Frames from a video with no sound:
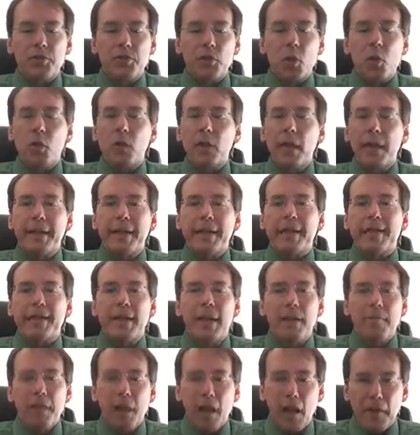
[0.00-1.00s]
don't like to
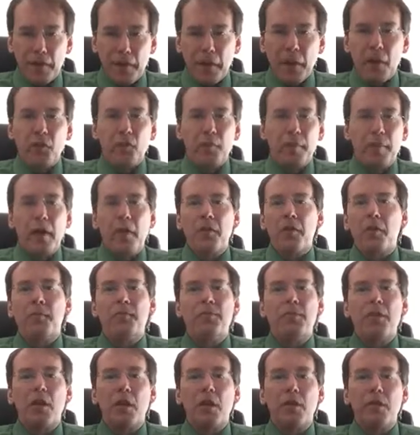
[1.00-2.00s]
say bad things about
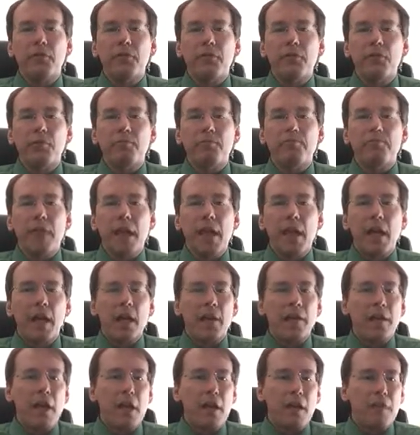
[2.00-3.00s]
themselves,
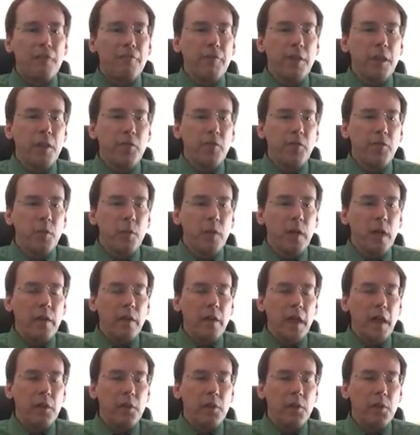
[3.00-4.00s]
and that affects the way
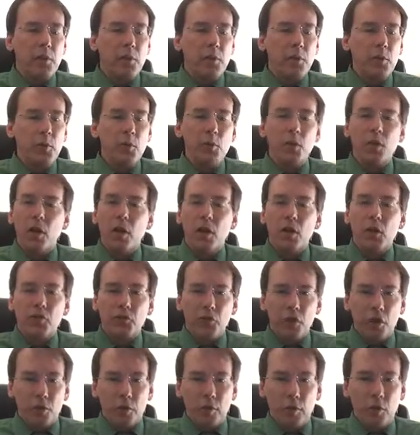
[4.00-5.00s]
they do
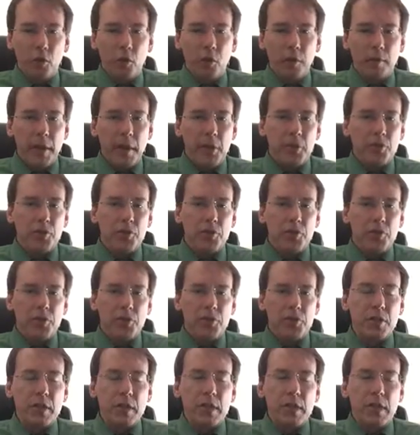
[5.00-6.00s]
self-report
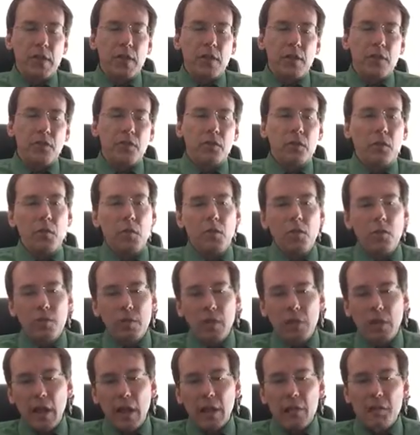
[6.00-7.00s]
measures. So
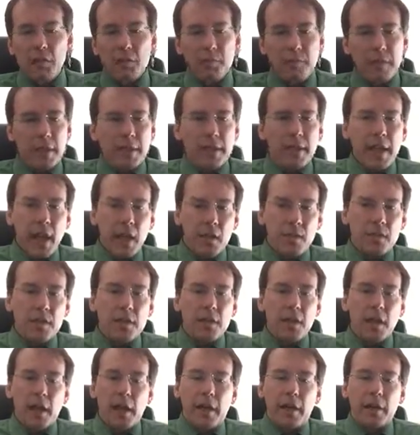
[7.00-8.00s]
that's a big
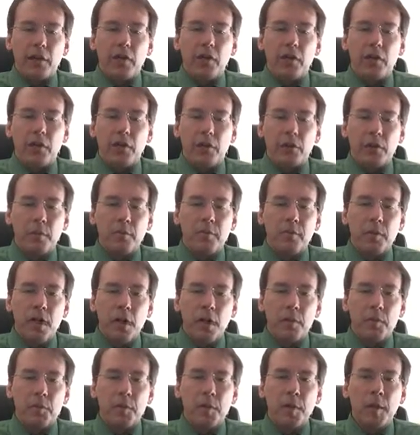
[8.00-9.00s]
downside, is that
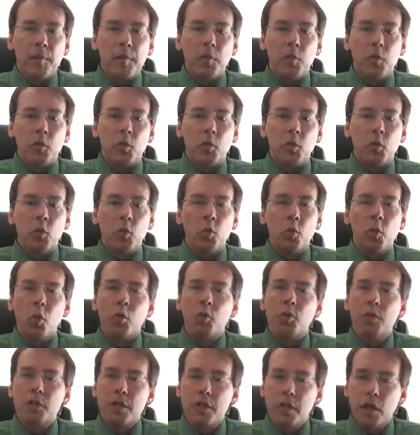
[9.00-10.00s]
sometimes people
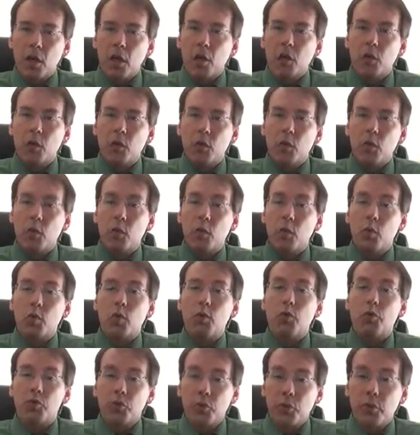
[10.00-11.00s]
won't tell you
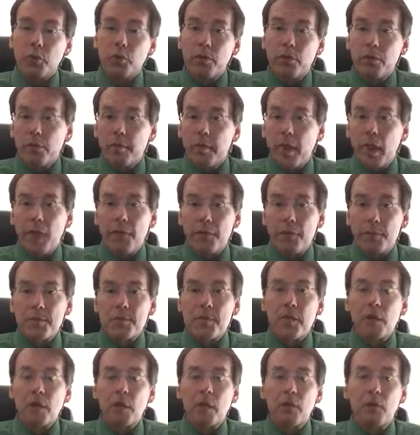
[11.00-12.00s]
the truth about
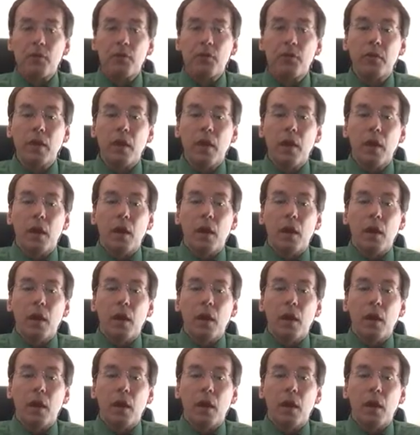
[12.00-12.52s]
themselves.